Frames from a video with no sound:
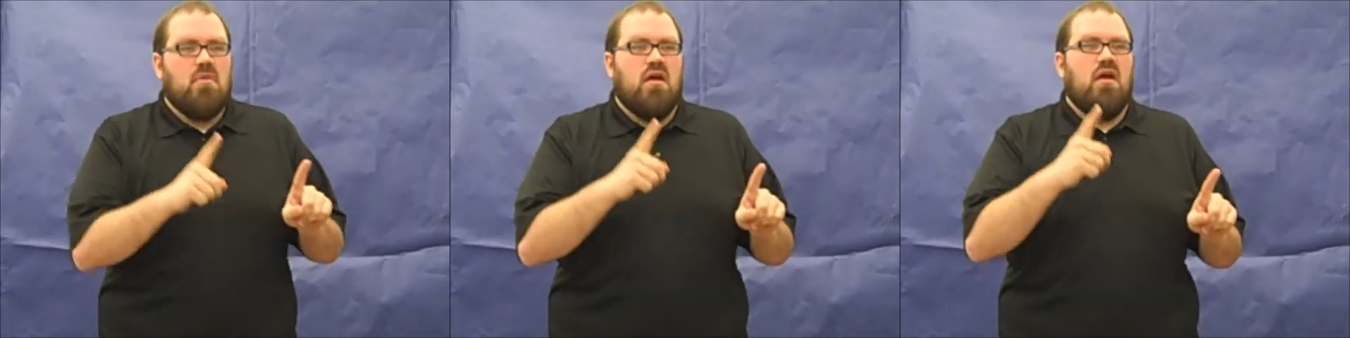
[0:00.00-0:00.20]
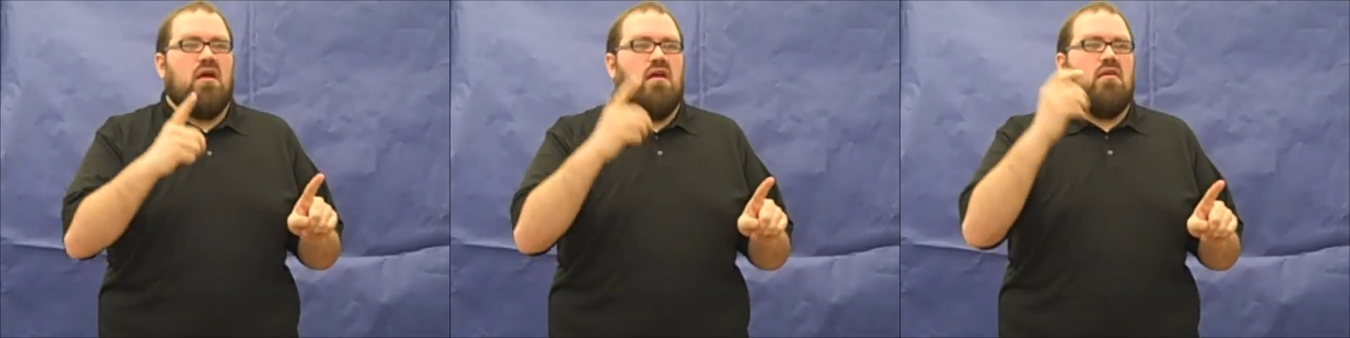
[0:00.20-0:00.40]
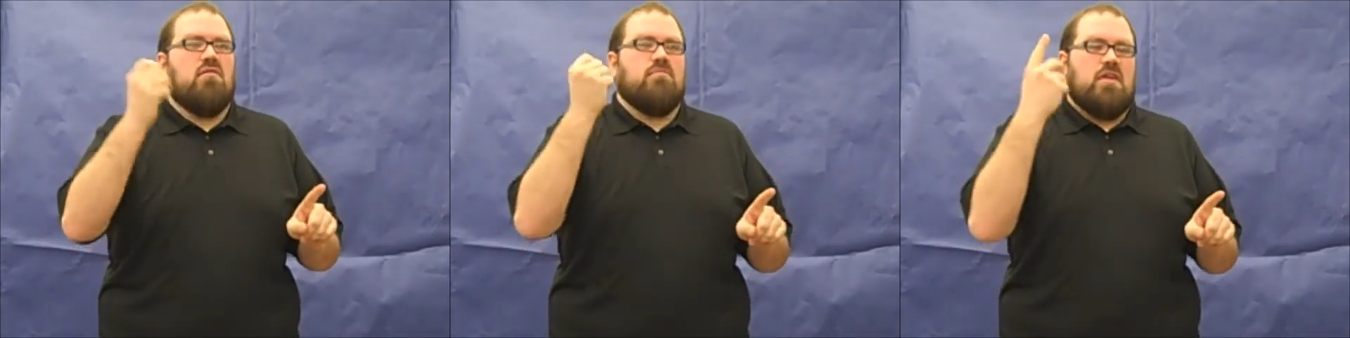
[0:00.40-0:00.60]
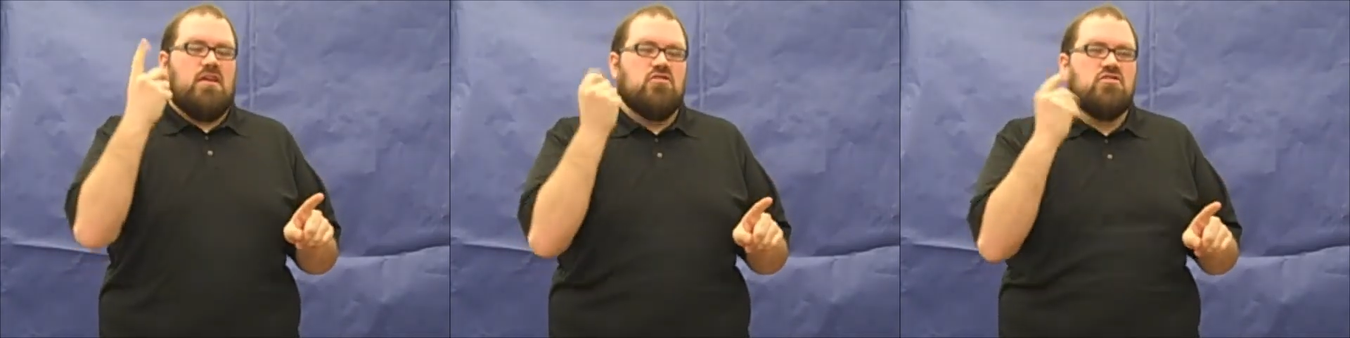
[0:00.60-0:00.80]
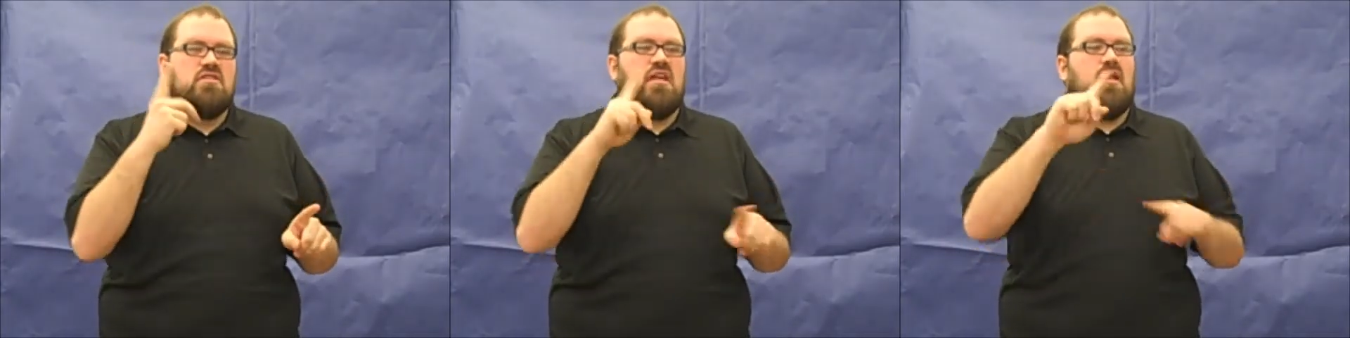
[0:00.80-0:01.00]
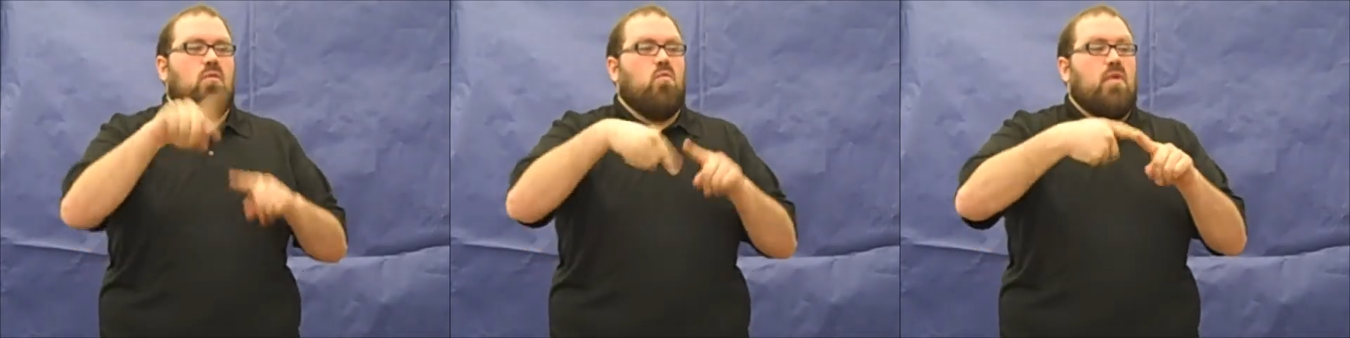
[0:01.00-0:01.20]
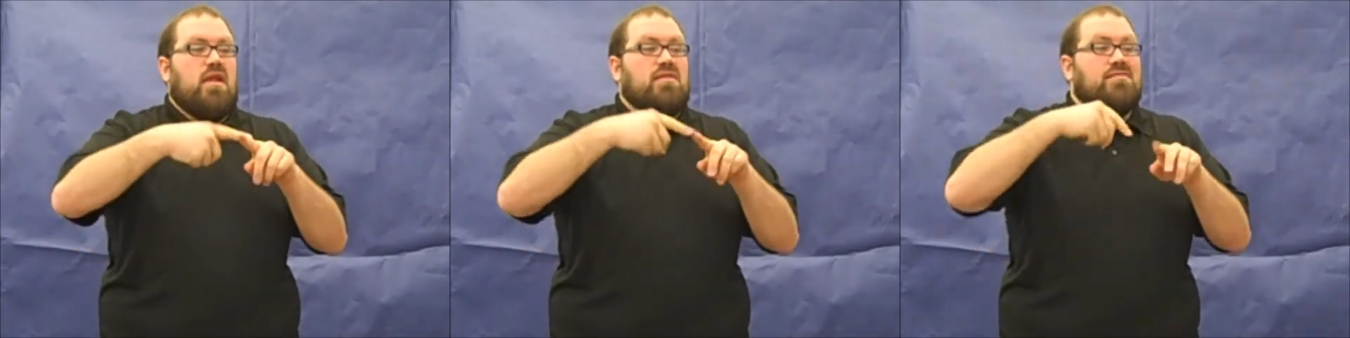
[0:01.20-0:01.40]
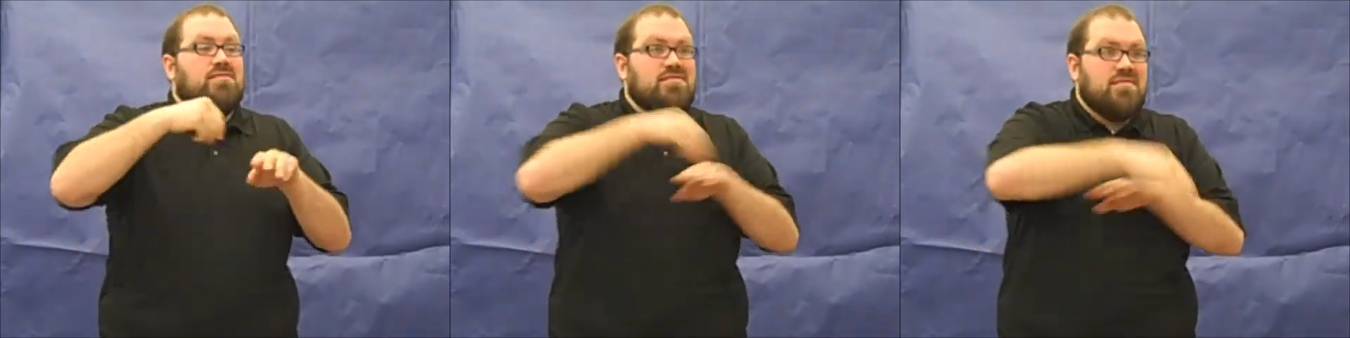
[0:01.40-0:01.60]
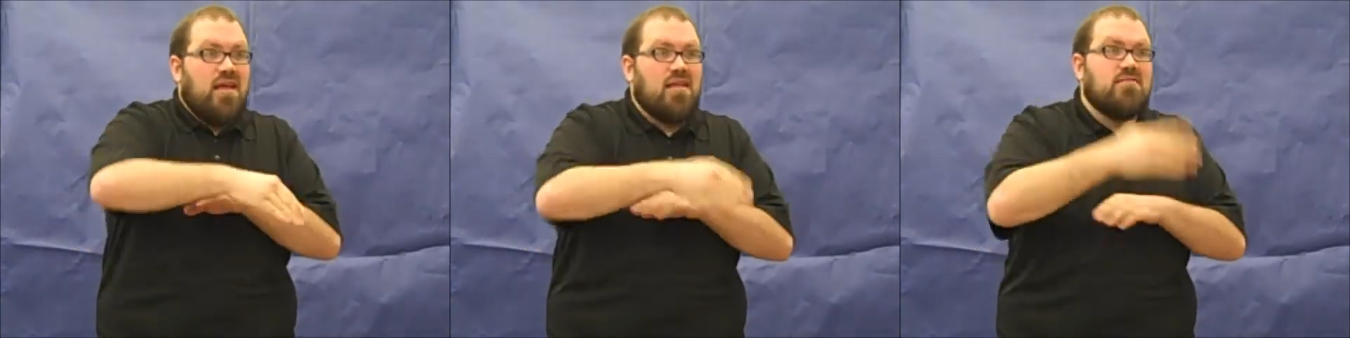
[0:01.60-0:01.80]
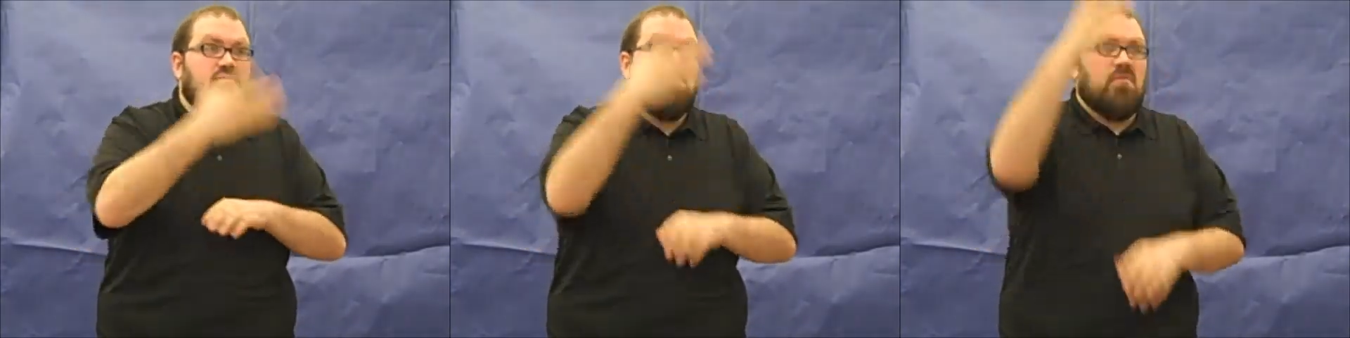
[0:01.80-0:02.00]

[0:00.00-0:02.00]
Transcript: or didn't send, I say.